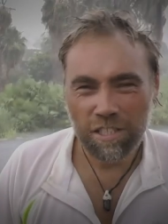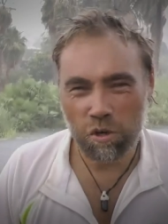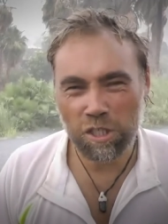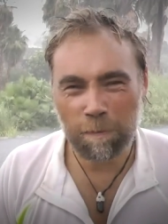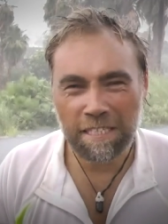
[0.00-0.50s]

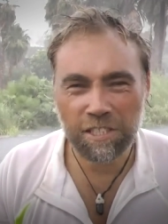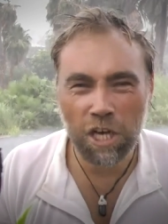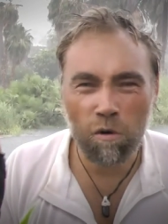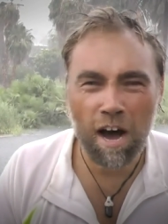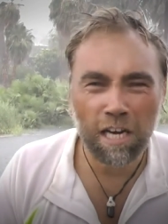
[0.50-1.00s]
So it's been
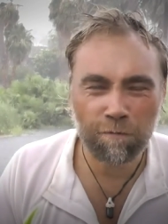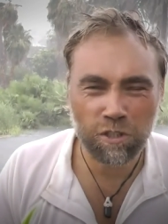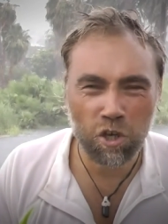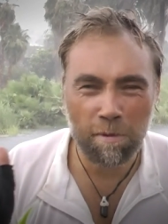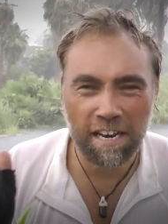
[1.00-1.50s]
so hot
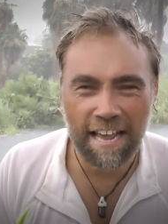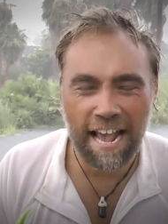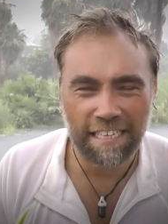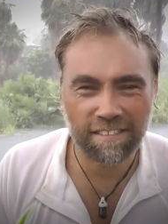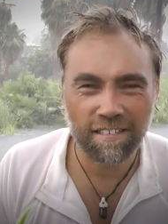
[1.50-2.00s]
for so many
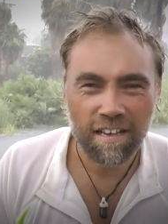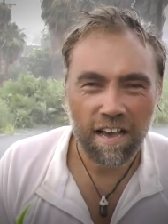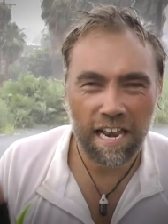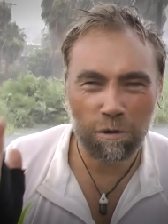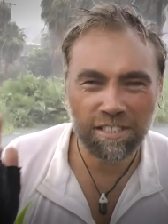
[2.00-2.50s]
days,
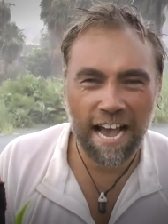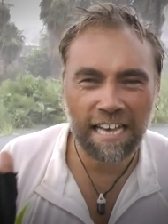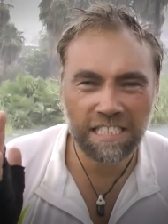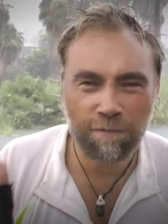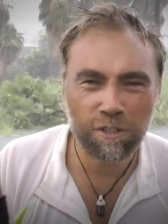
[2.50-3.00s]
and I was
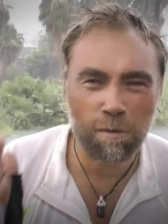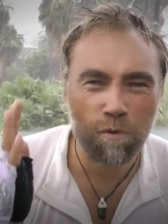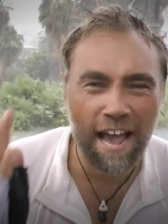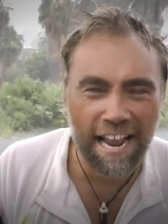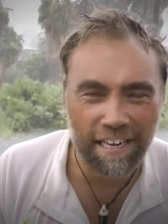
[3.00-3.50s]
asking for some
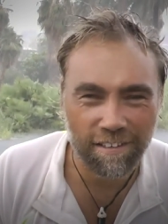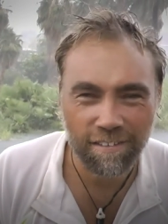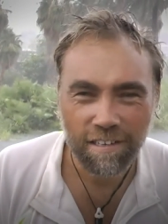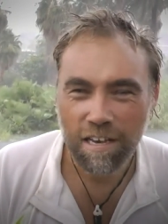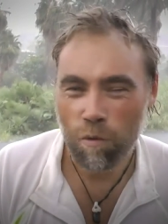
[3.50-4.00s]
rain.
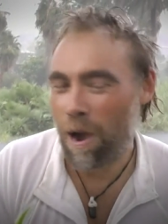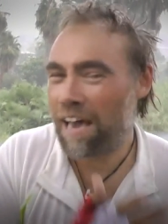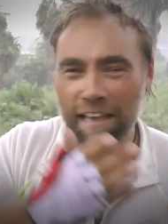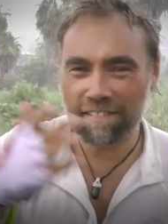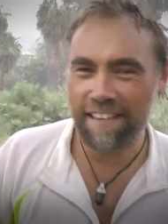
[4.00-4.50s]

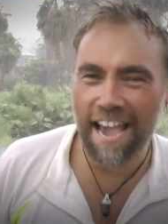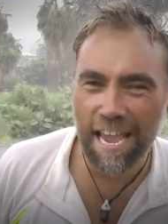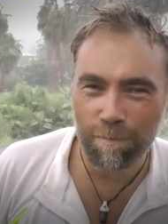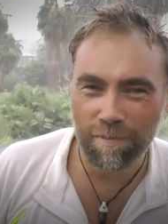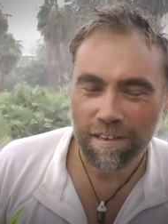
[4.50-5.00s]
Well, it
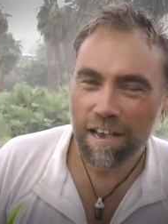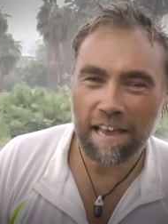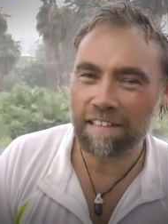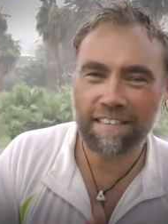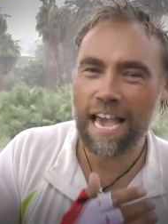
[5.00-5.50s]
came,
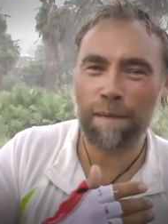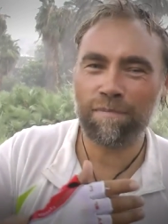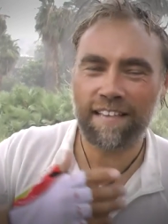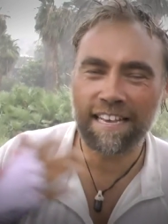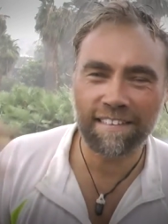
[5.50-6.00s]
and it came
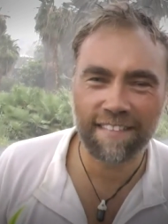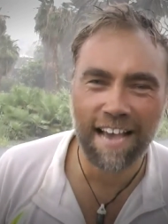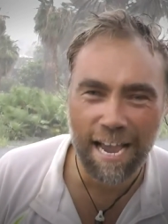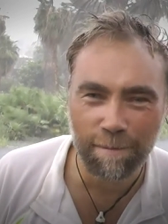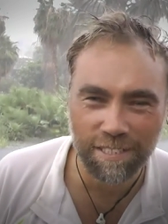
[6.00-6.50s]
10
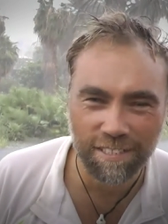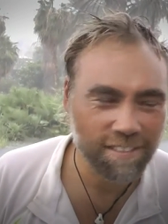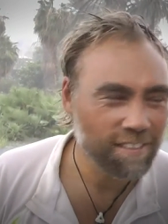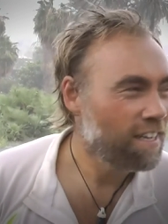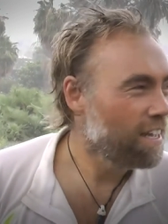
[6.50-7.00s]
times.
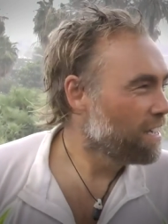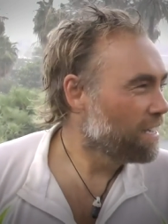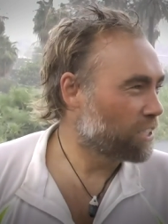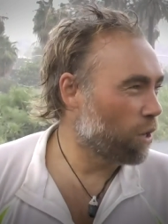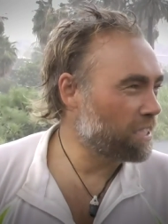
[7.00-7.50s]

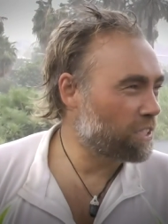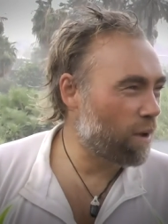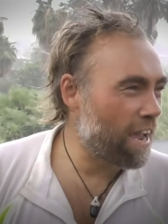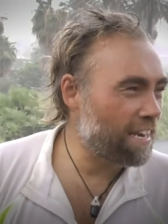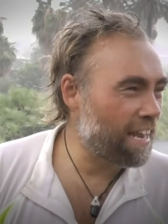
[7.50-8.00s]
So it's
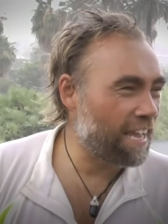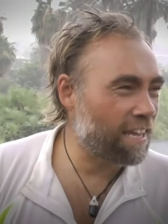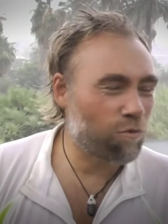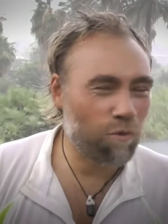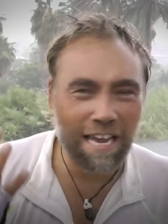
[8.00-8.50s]
raining
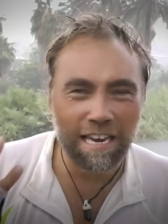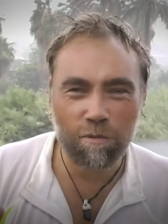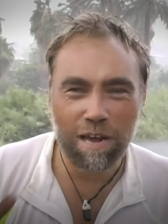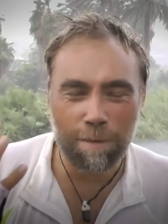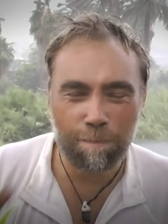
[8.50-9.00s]

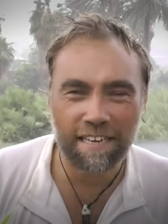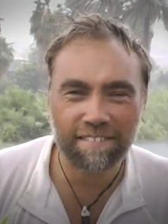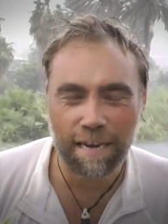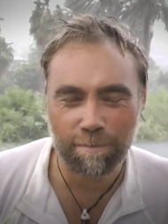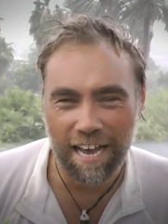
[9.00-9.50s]
really big
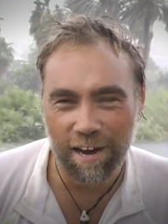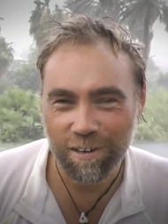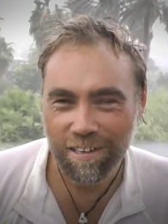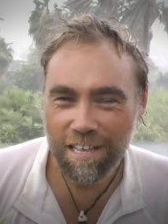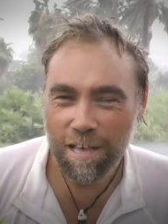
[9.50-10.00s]
time now,
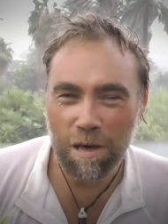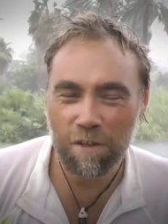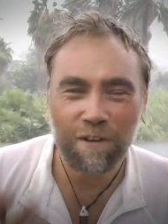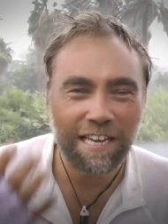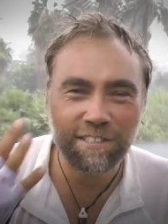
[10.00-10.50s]
but
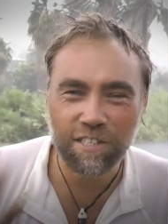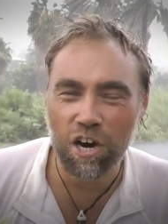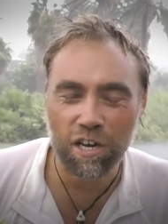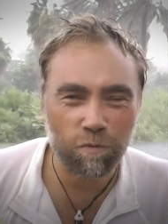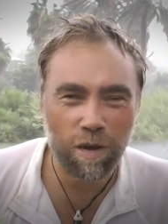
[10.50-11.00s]
it feels
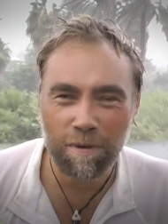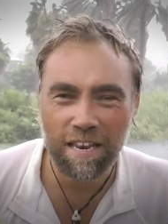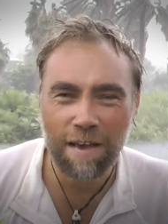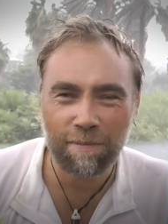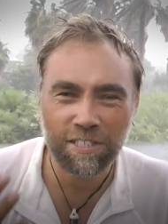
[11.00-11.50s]
good. We've
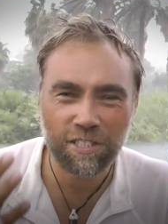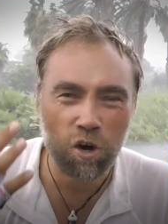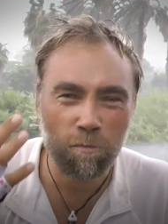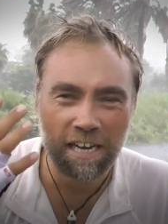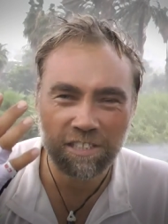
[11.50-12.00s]
been having
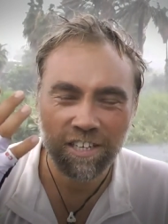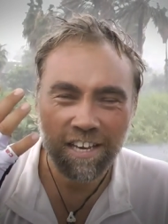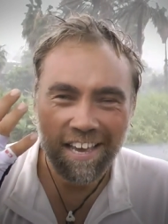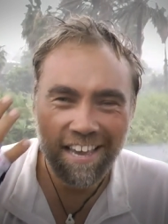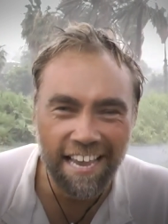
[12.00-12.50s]
so much
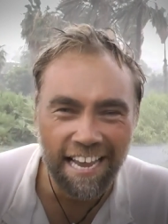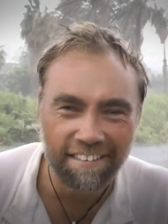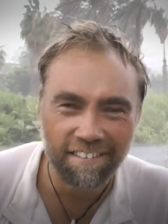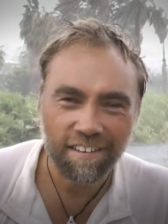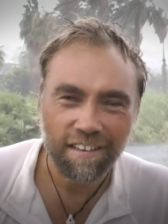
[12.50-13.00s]
heat.
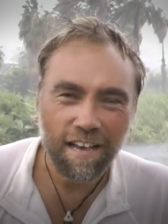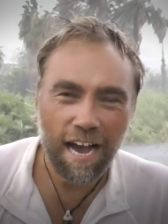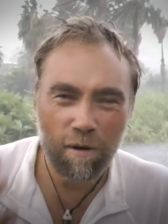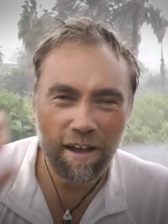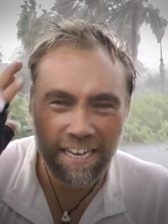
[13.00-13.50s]

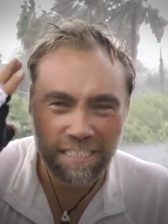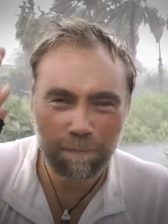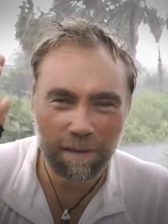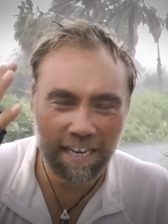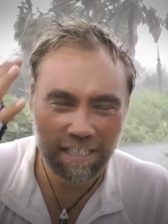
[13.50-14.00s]
Our hands
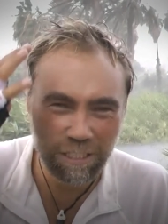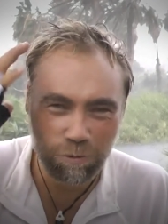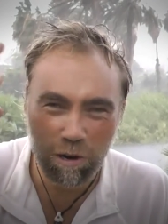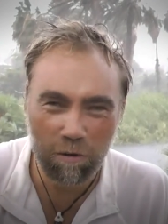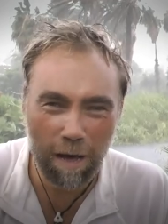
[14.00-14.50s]
have been
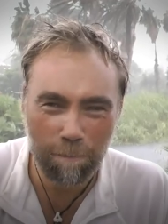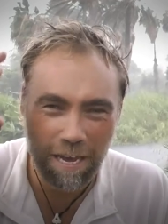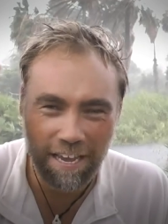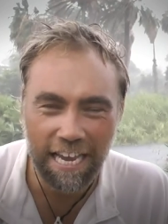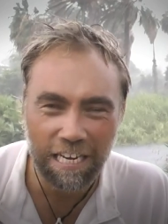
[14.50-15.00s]
swallowed up
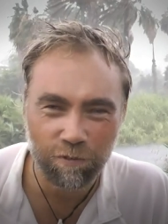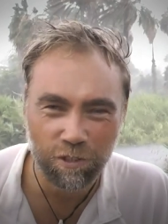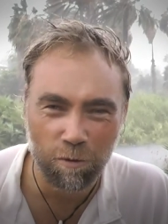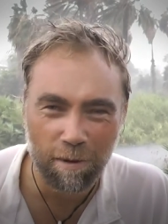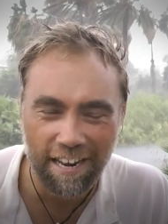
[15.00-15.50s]
by heat for
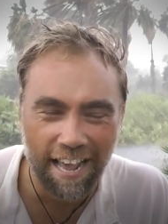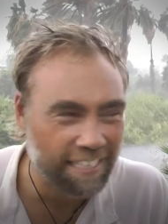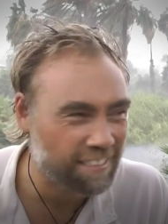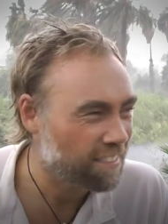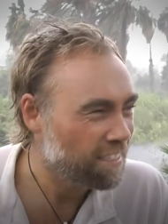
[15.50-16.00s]
so many days.